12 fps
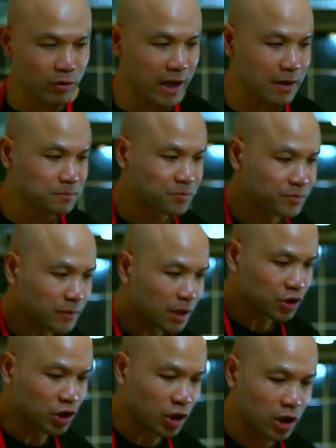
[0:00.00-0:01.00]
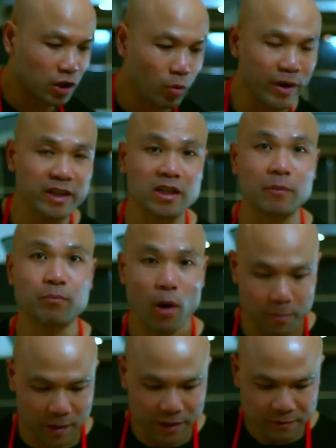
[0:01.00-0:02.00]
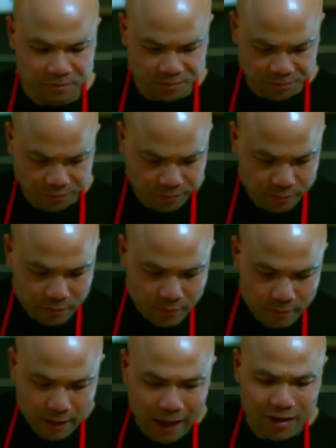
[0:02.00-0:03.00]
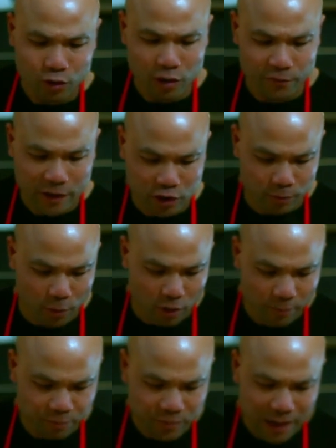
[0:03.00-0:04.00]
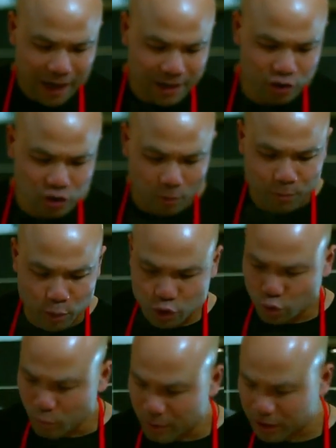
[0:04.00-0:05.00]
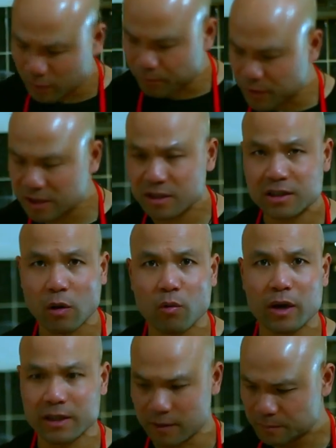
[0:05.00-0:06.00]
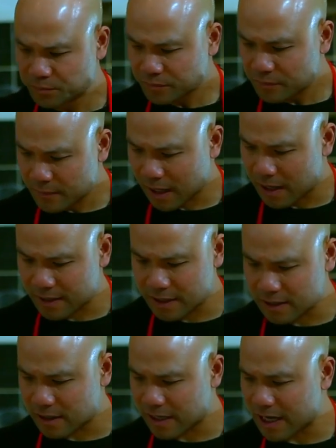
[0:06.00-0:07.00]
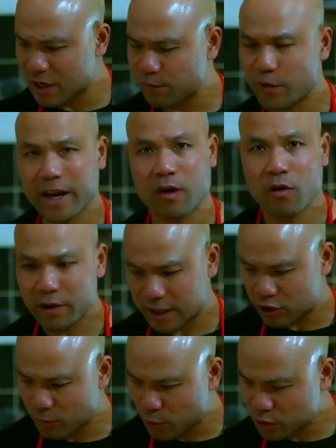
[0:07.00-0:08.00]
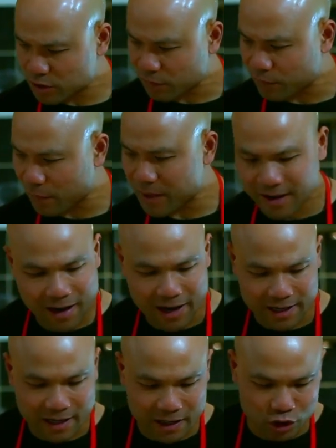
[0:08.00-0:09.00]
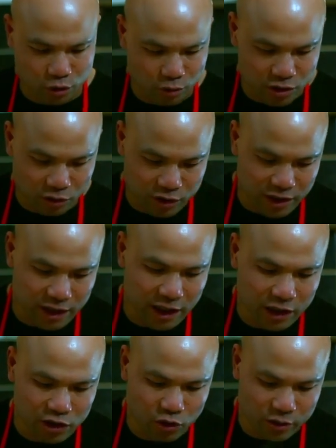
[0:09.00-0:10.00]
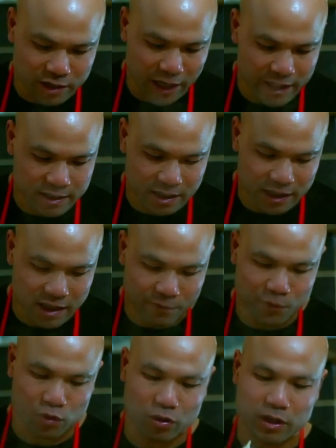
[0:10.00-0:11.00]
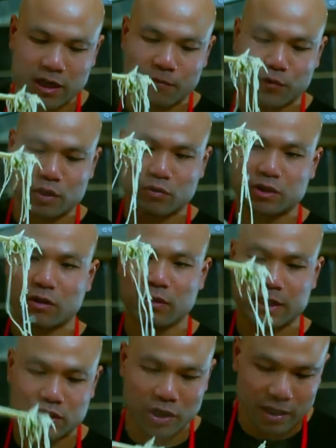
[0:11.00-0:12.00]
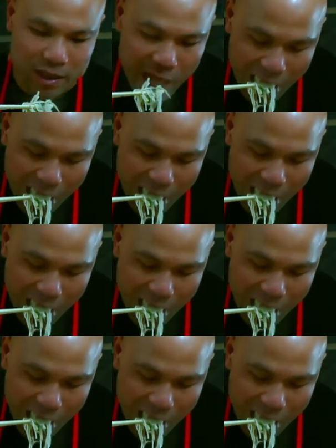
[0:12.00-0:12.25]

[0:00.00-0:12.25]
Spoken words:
now. Chicken already done properly. A lot of vegetable, and you don't put too much of this salt and anything else on it. You put very light, little, so in your taste, enough, good enough for you. So let's check.